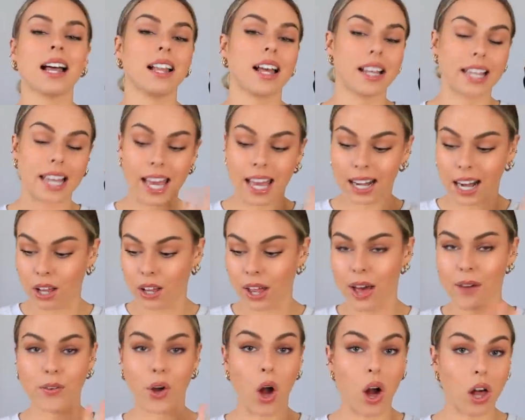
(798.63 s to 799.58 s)
Again, I'll
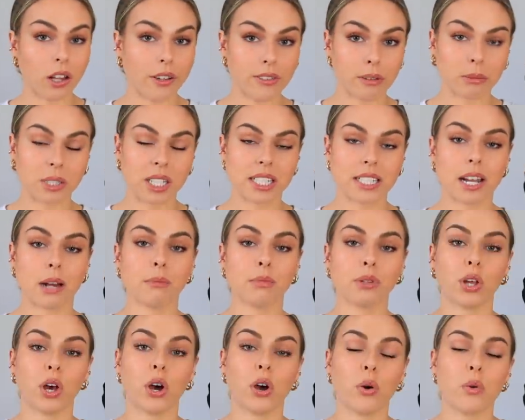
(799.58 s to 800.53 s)
have all of them linked down
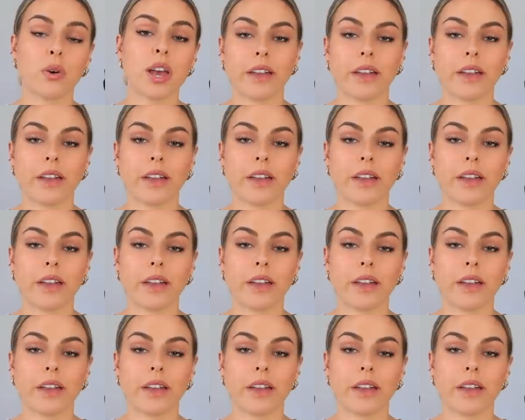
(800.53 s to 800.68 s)
below,